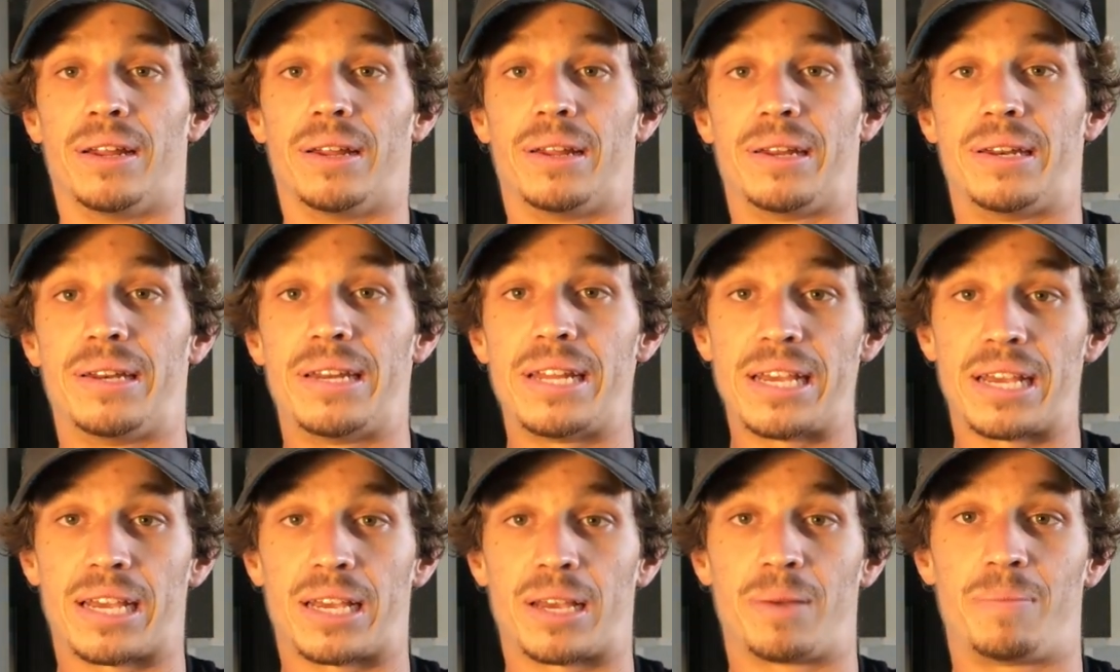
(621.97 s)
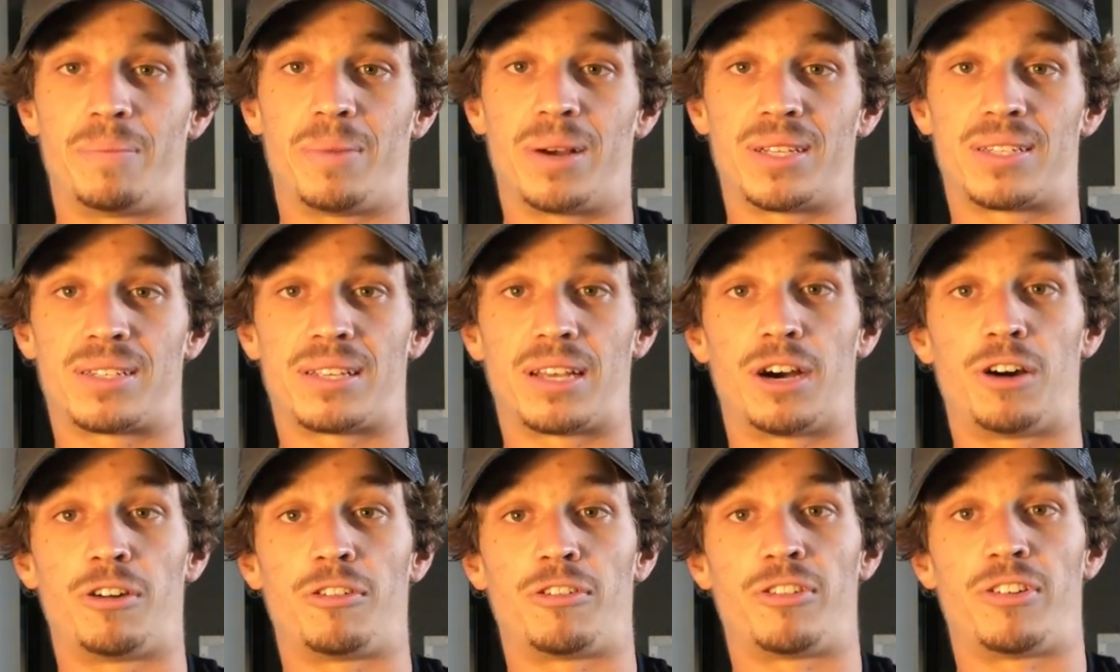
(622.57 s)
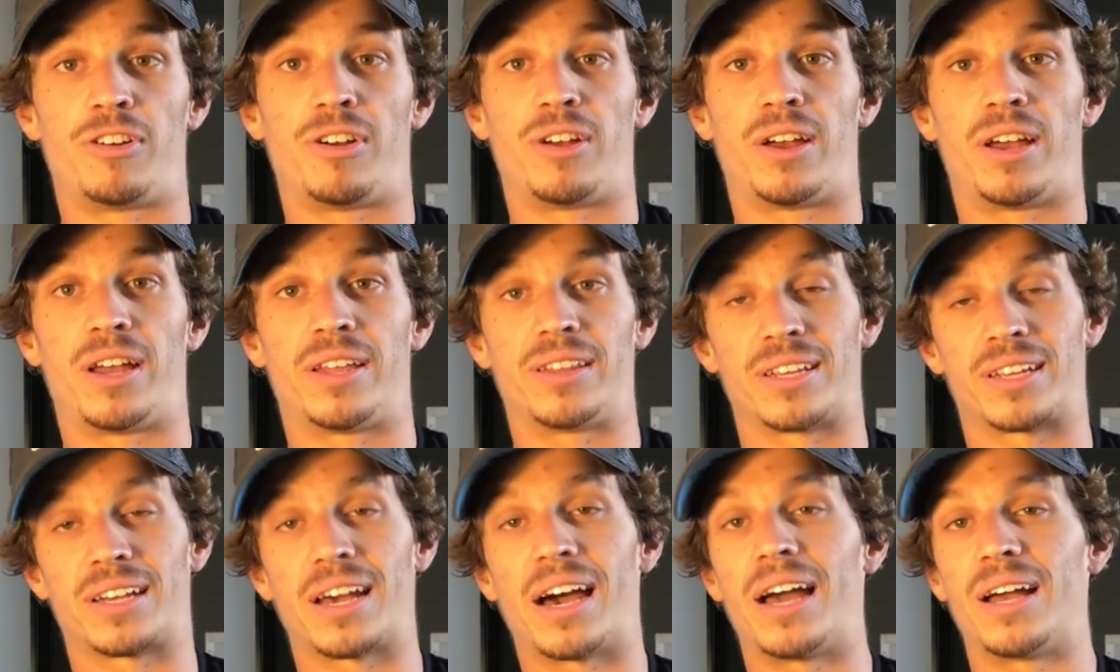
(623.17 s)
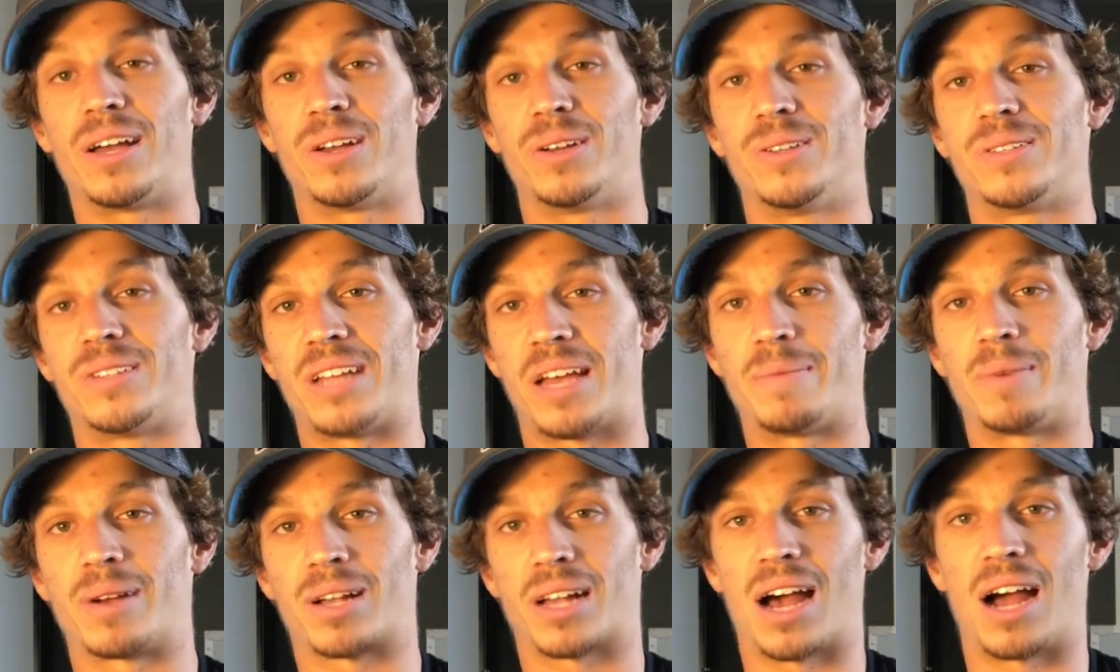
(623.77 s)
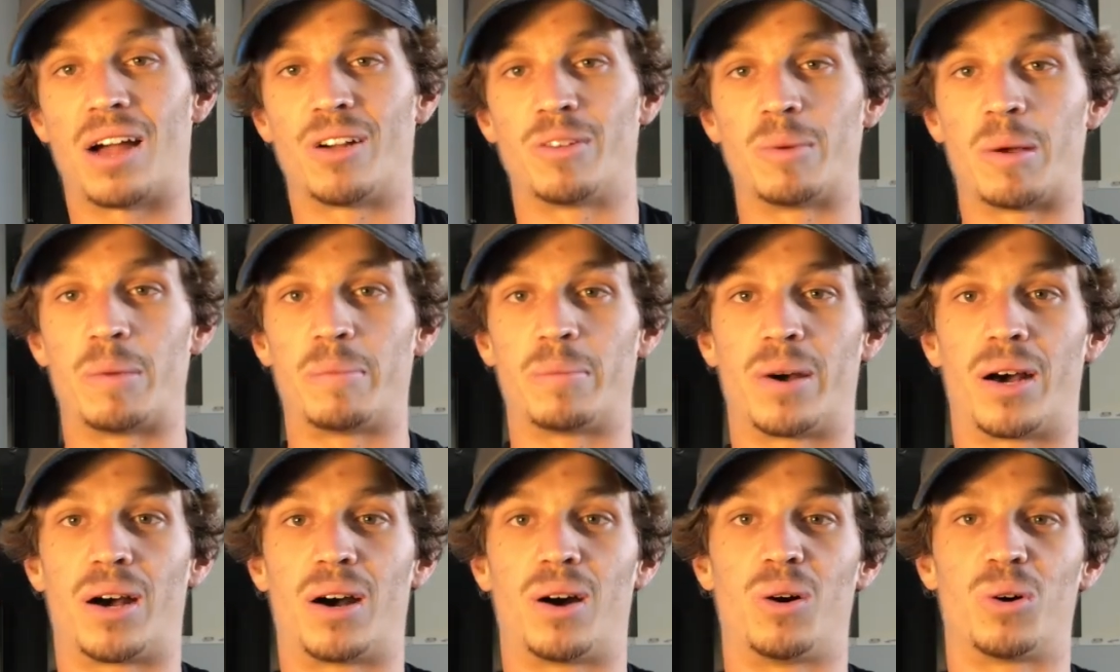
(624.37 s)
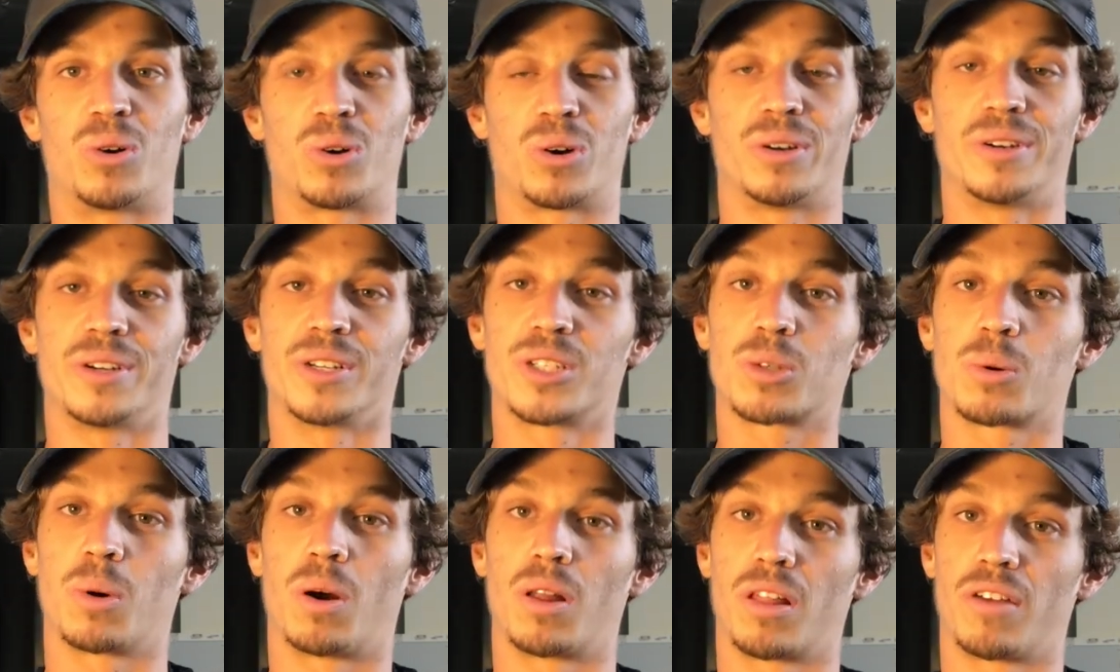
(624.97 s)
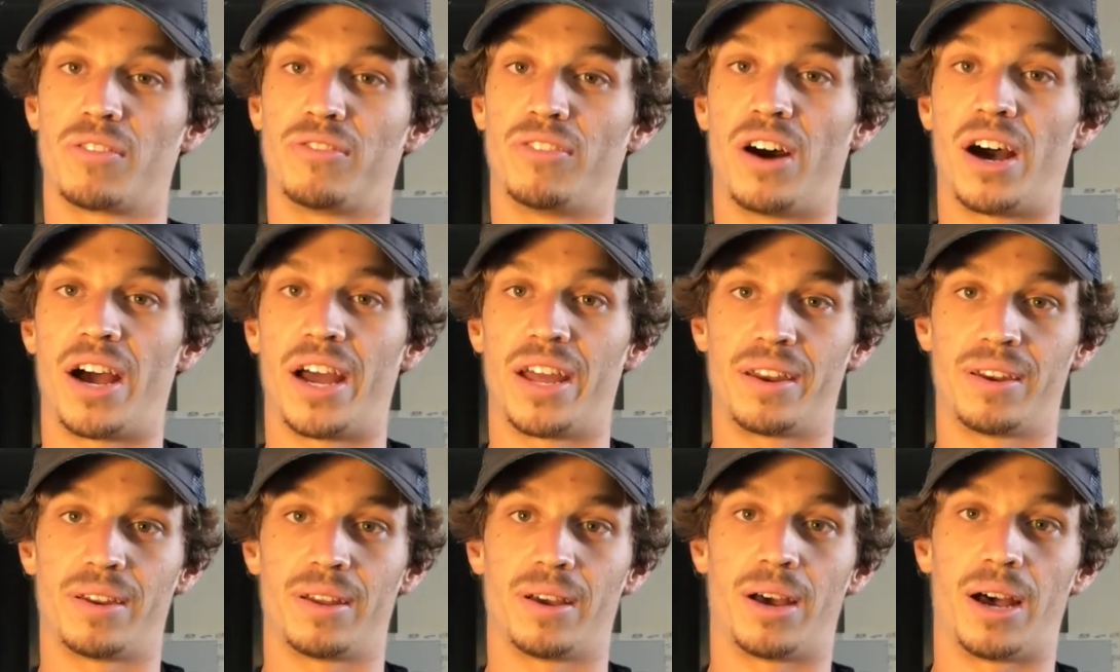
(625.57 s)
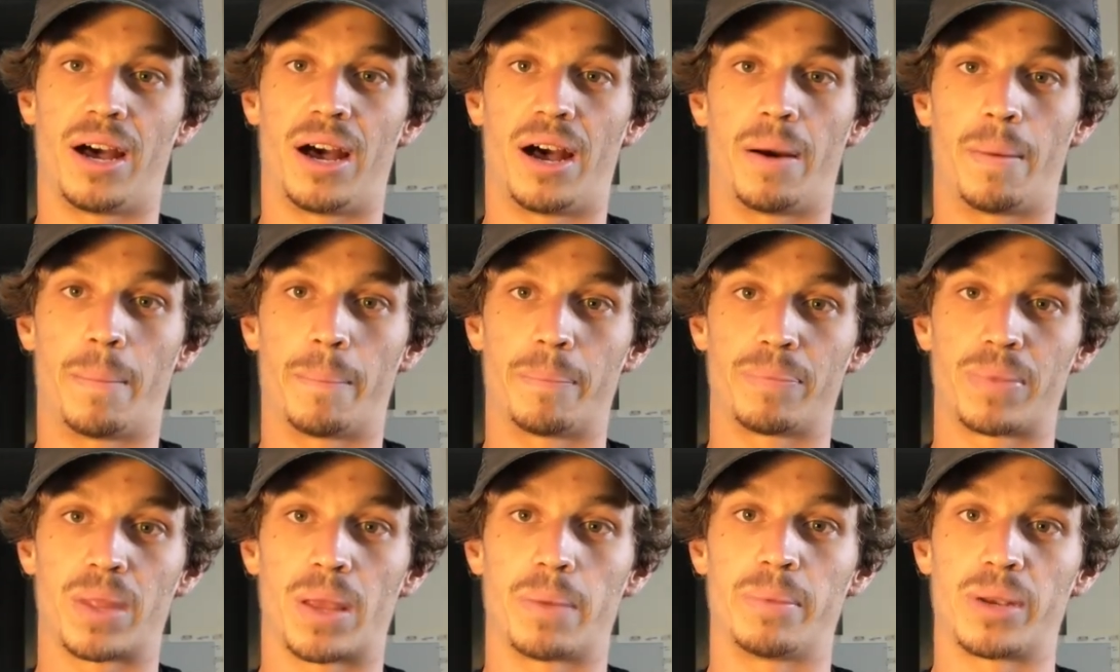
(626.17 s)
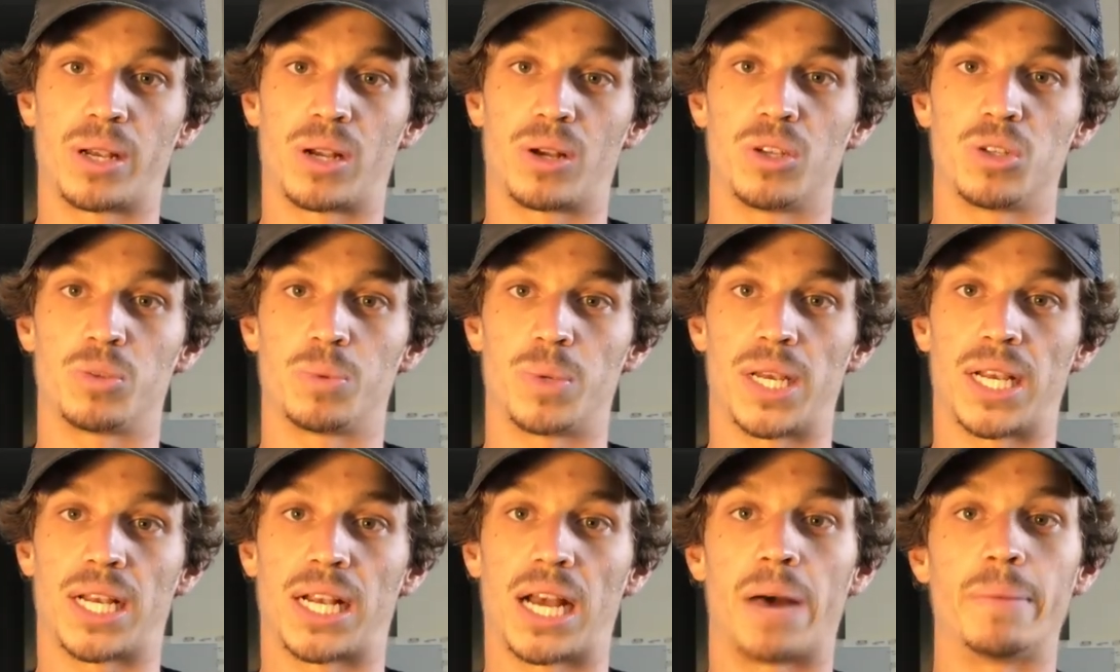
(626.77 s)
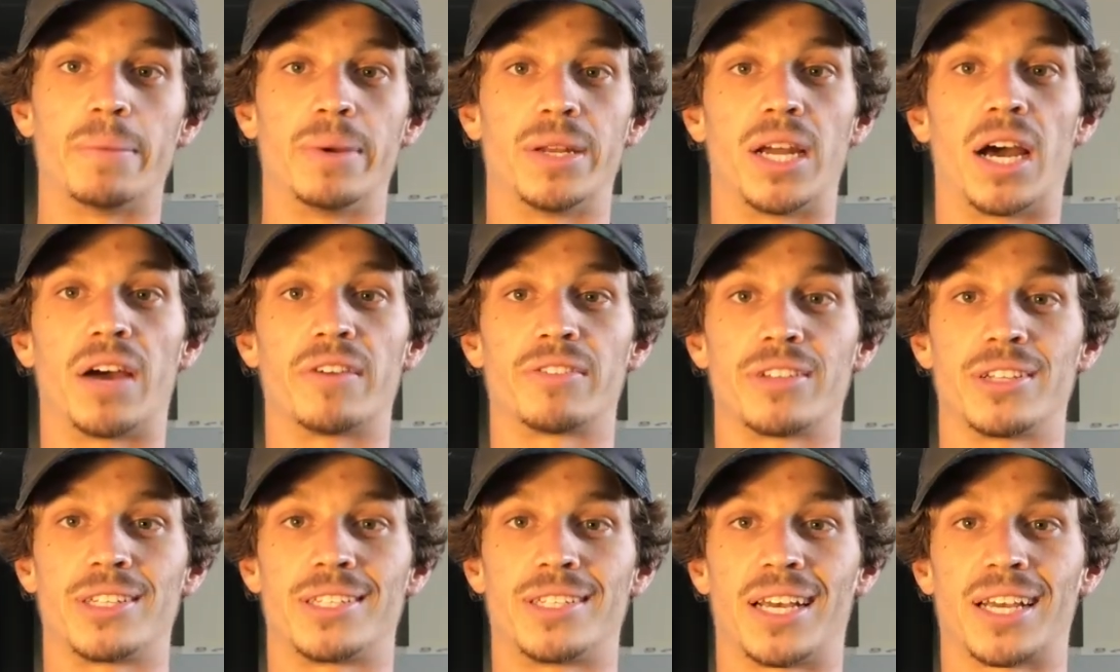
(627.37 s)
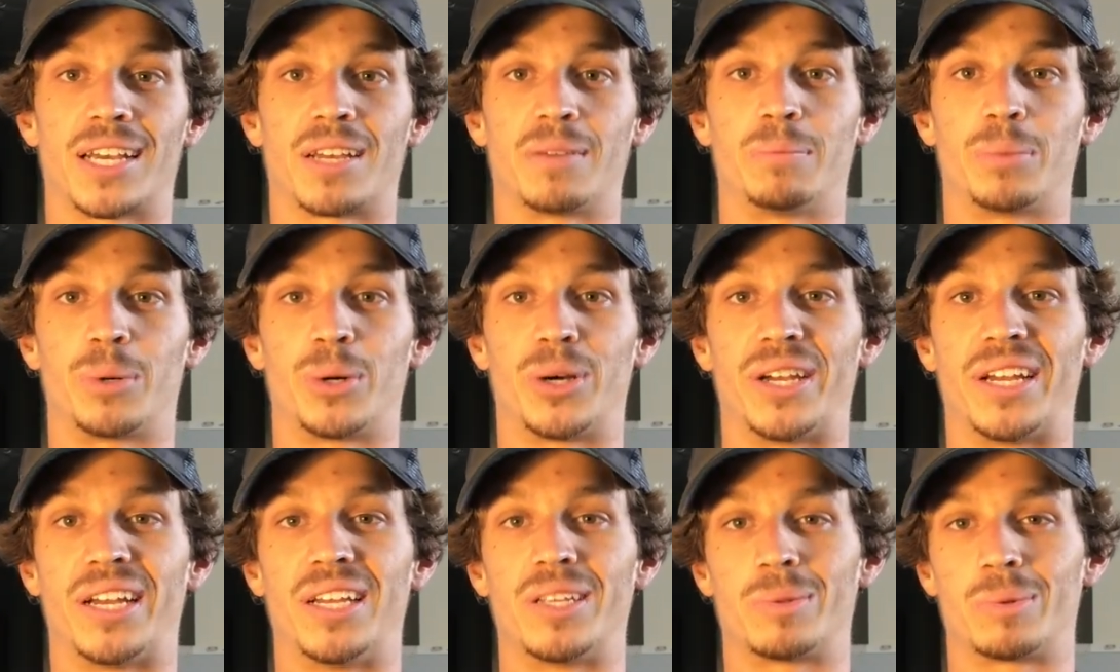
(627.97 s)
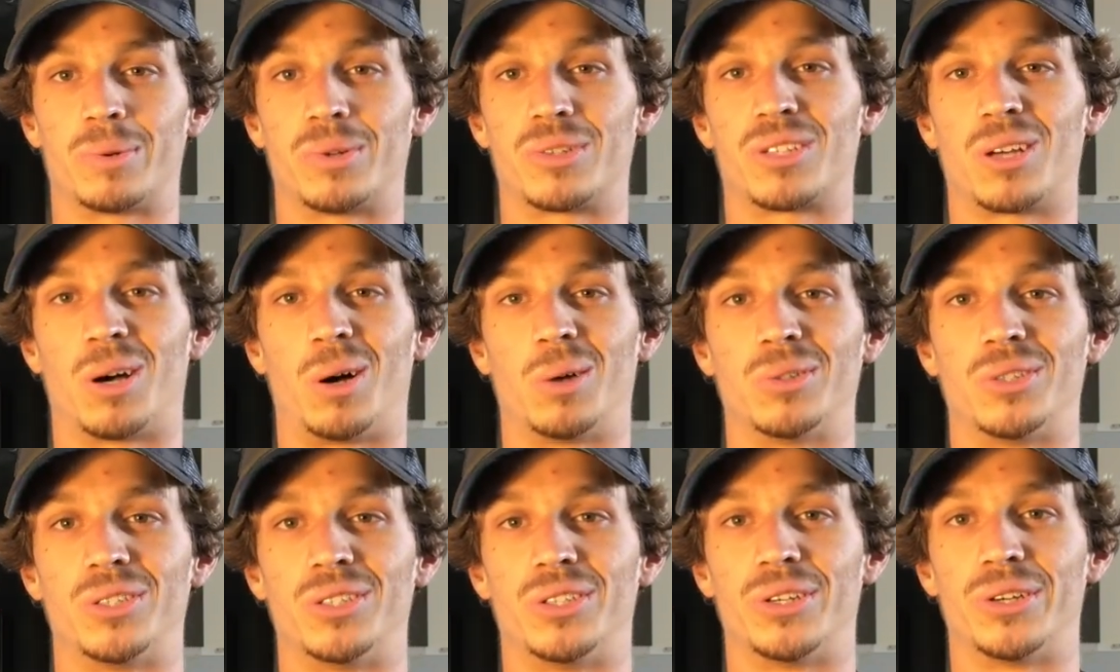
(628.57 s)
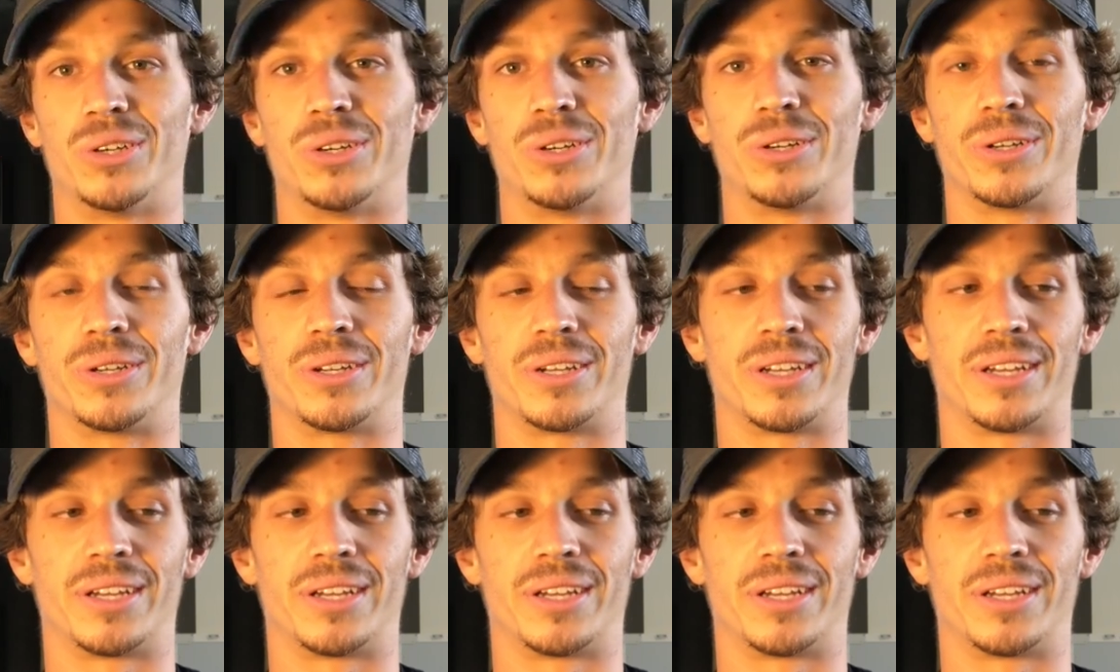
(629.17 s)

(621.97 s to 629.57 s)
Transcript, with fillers: Nick, myself, and the guy whose name I can't remember all got disqualified um, because we come in after the second buoy as we were told to do.